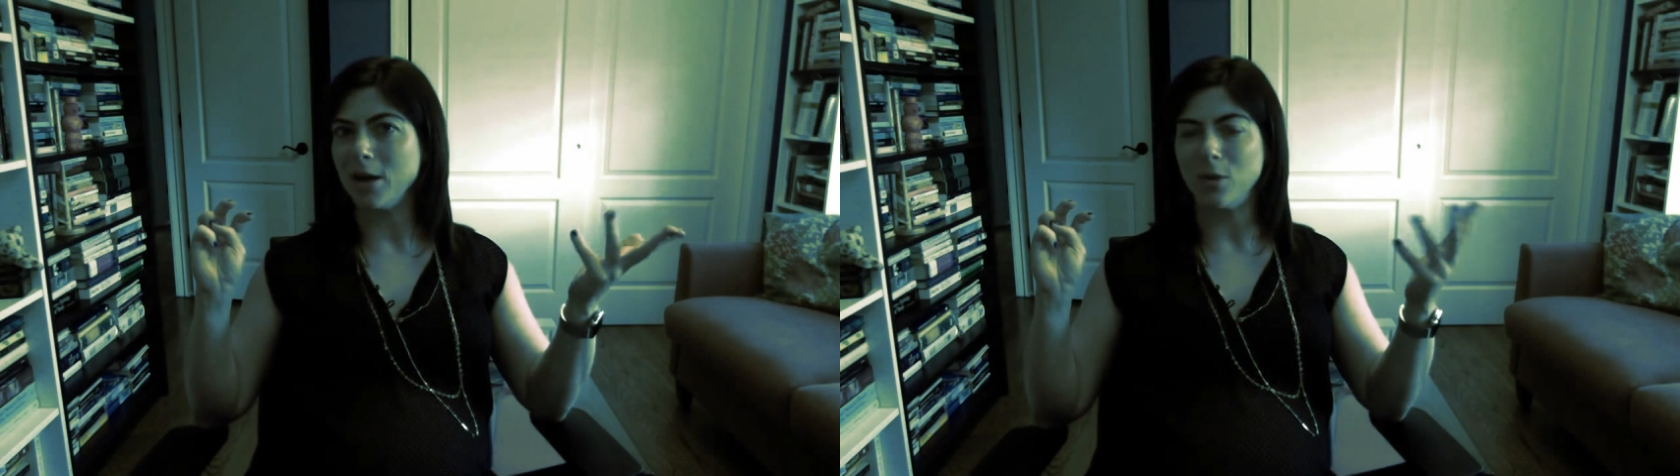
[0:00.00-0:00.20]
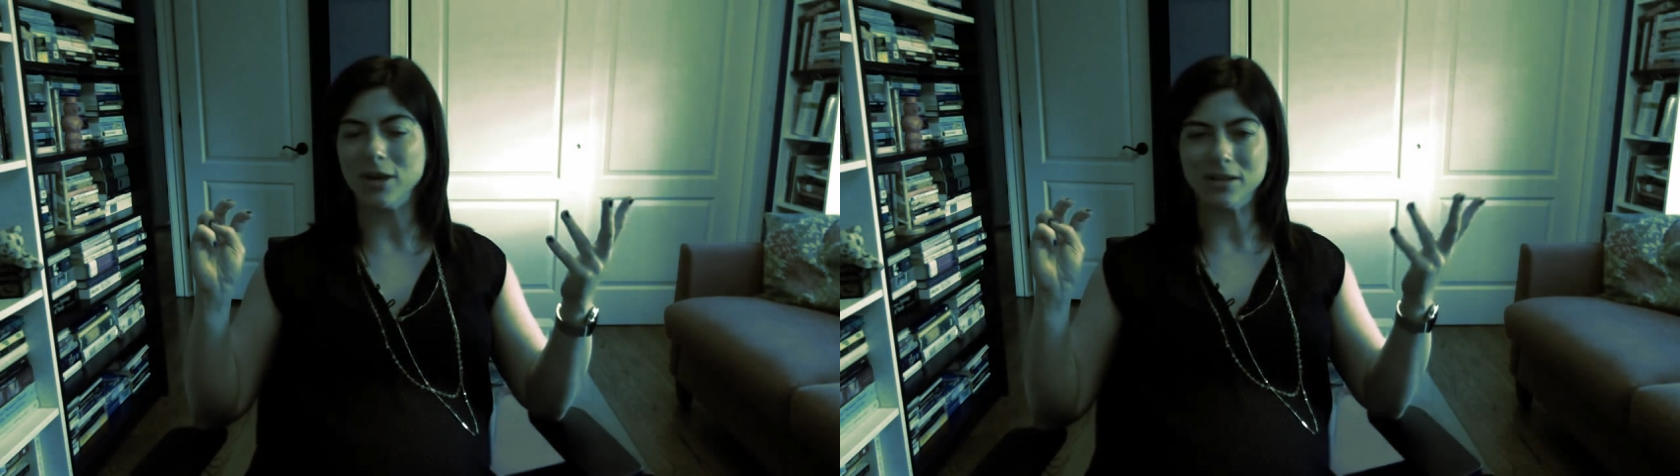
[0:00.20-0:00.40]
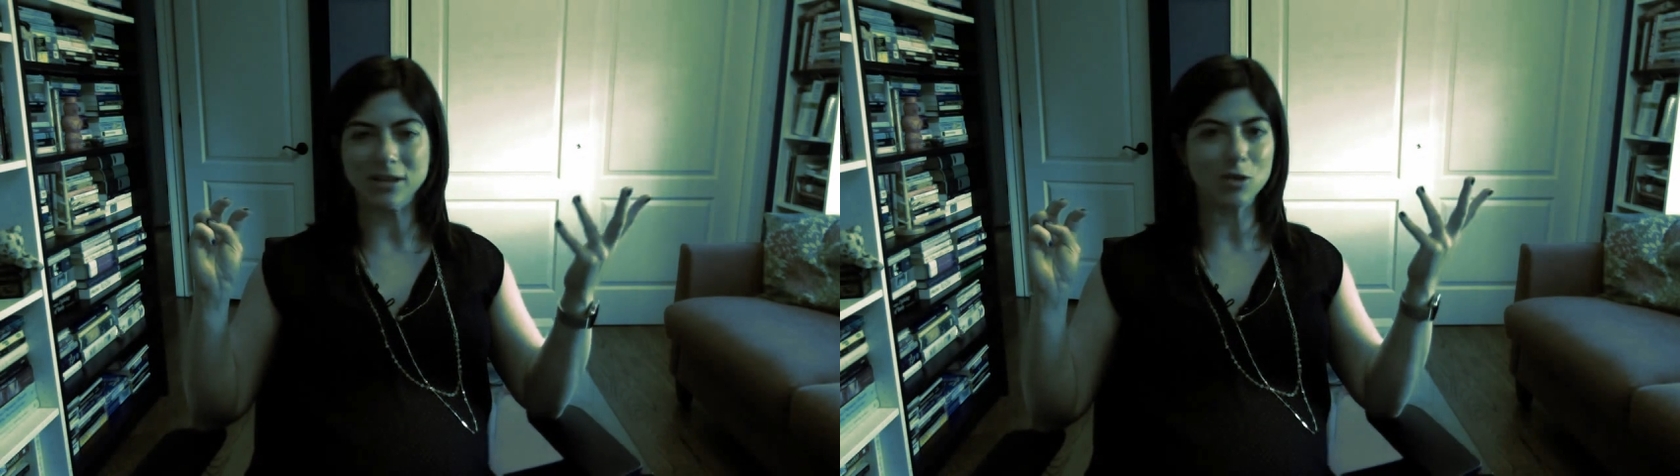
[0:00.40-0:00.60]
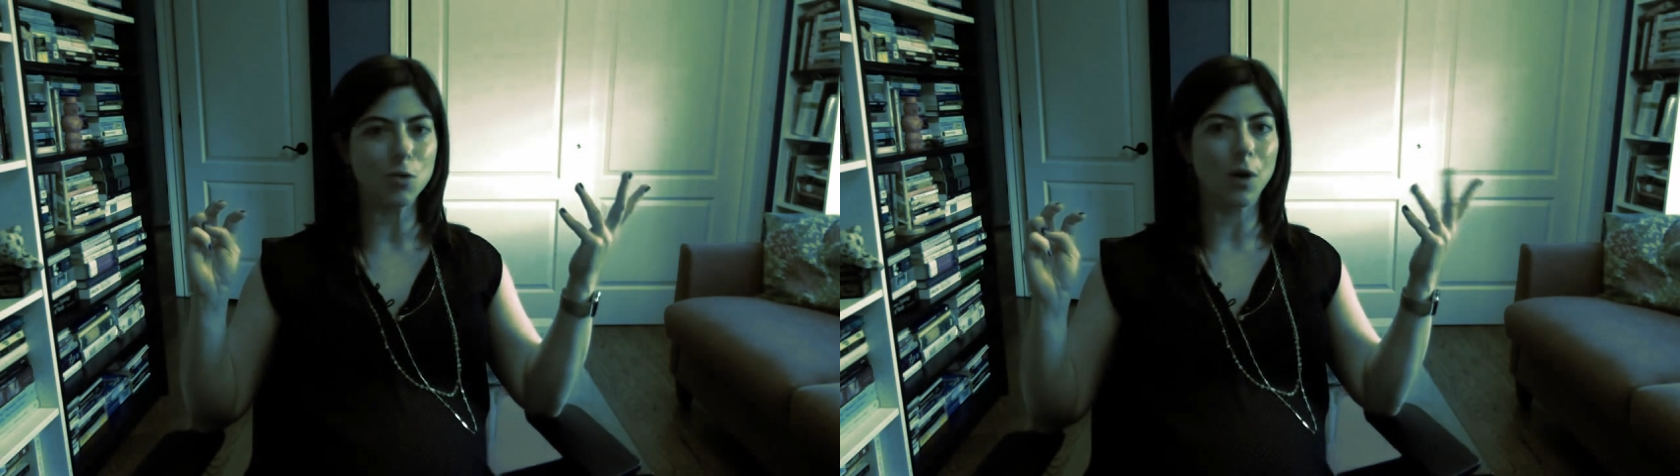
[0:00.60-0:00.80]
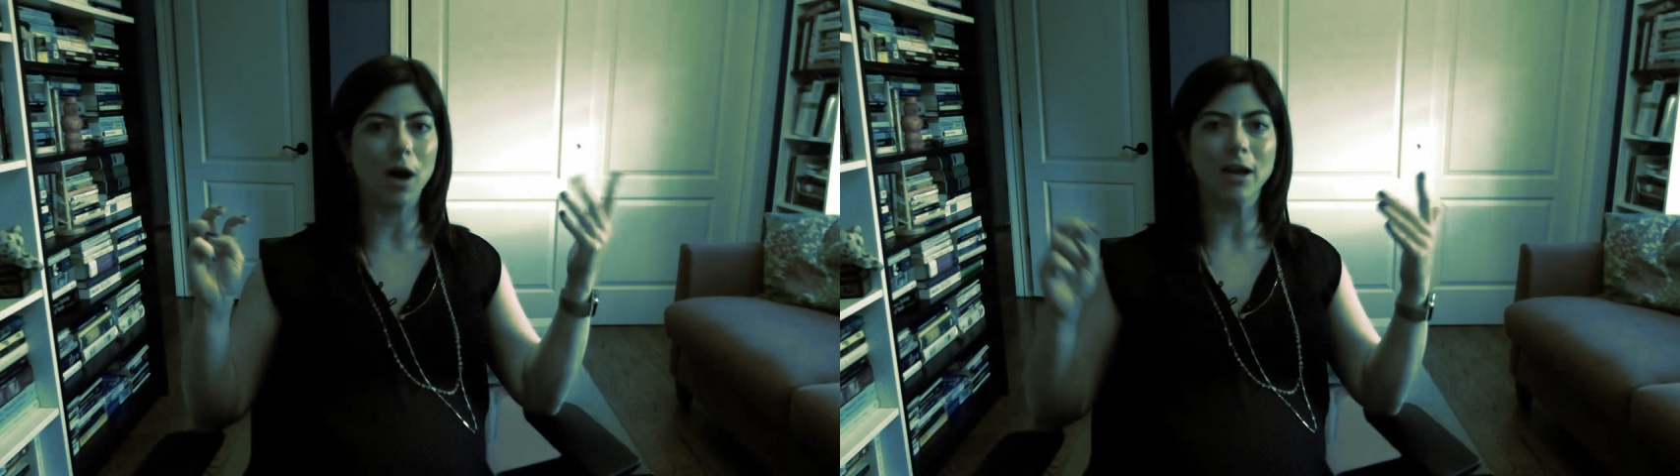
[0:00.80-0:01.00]
what is this new
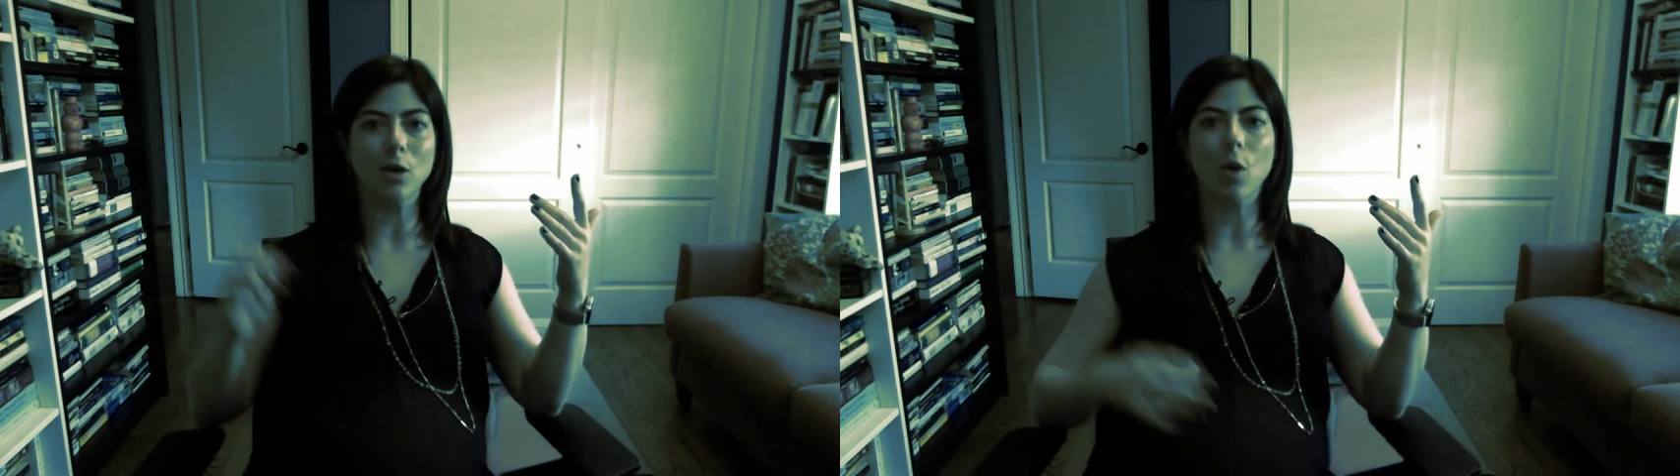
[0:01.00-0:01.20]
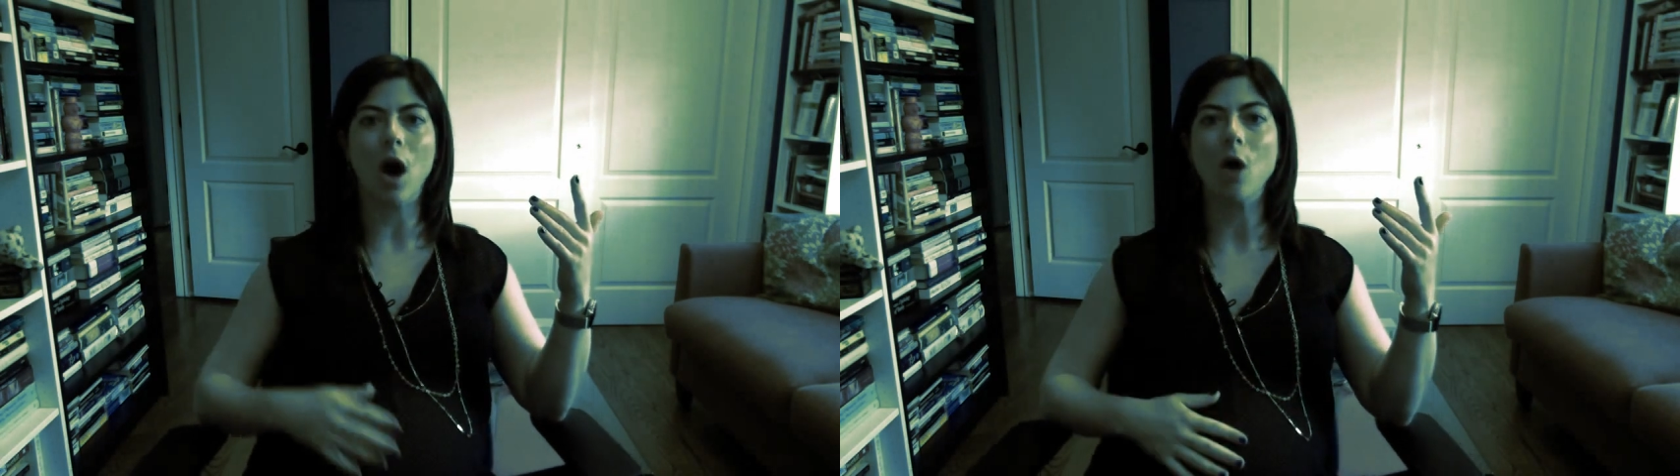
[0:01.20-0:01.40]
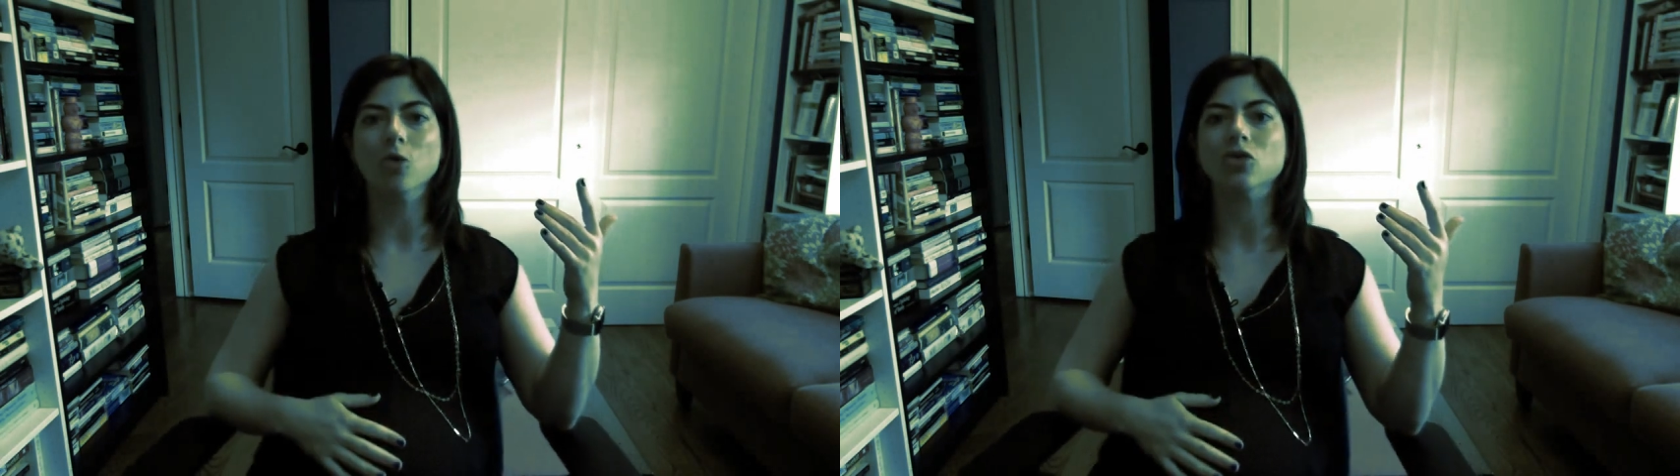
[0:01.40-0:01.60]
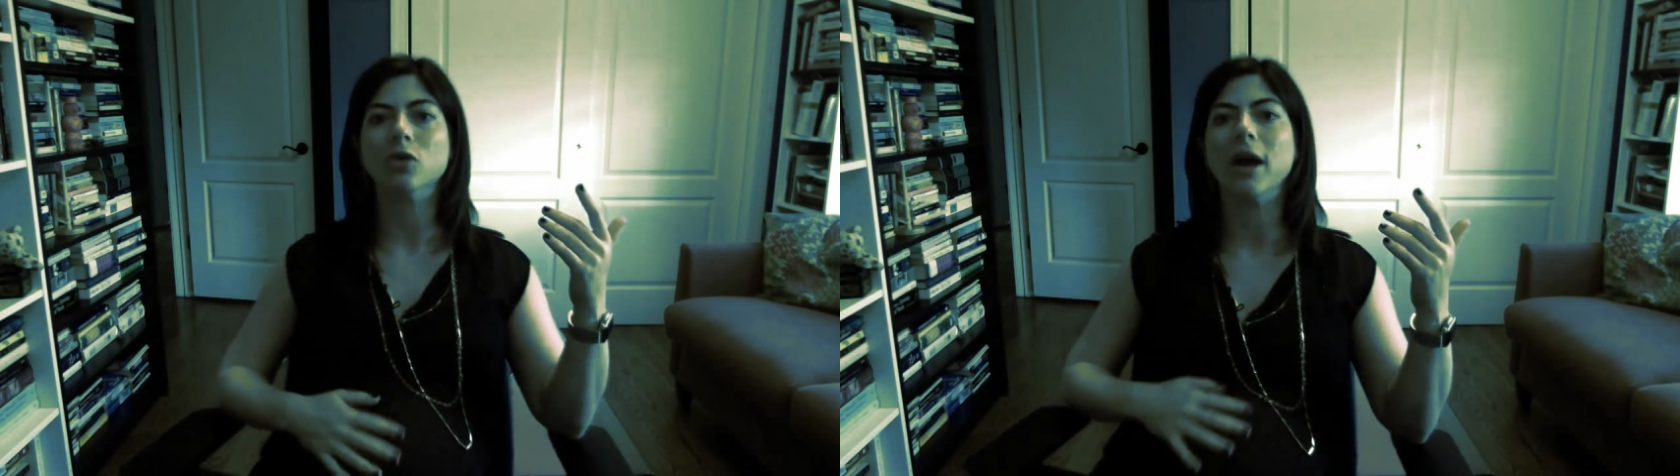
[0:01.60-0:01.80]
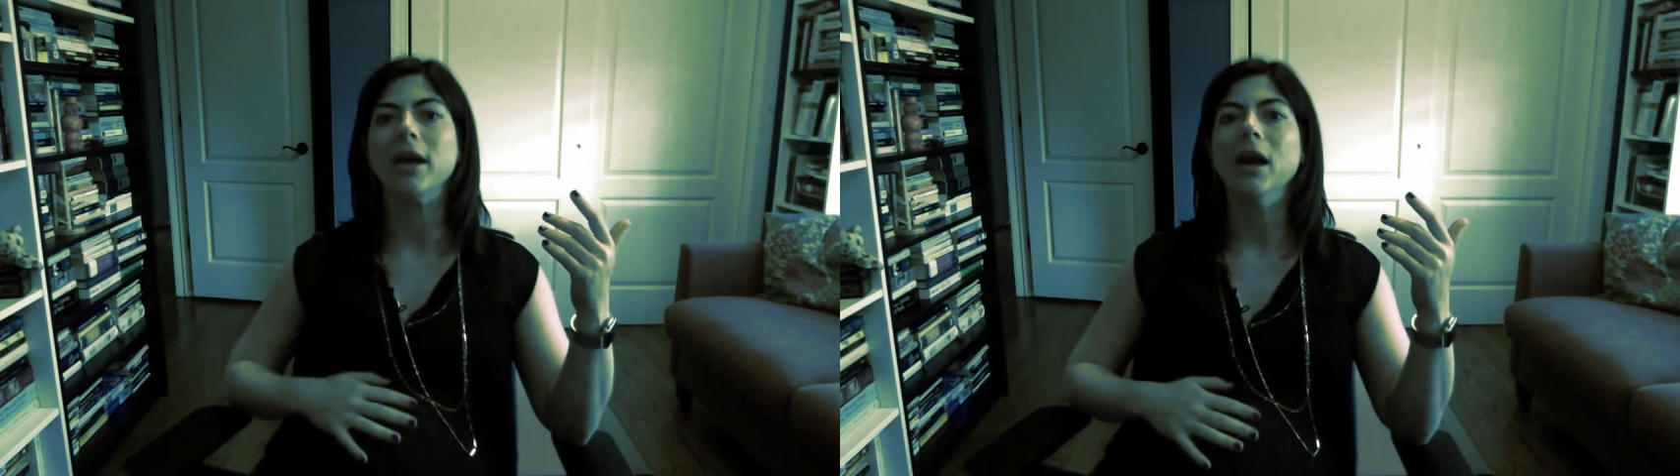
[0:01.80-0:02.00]
body, and how should
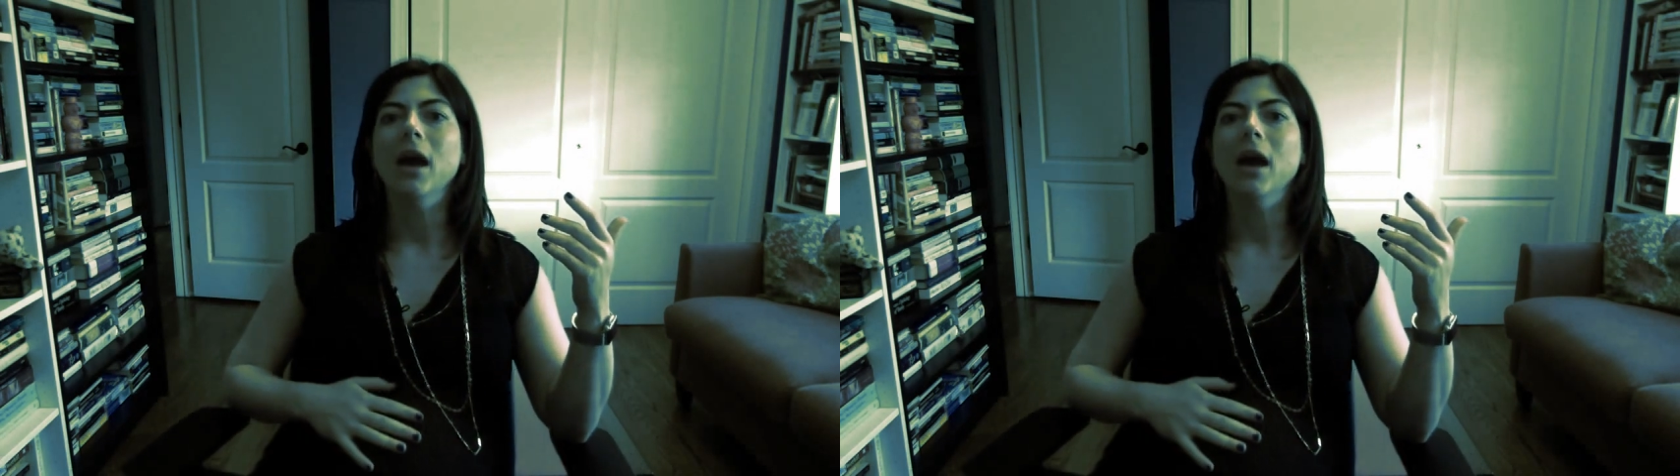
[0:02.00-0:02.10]
I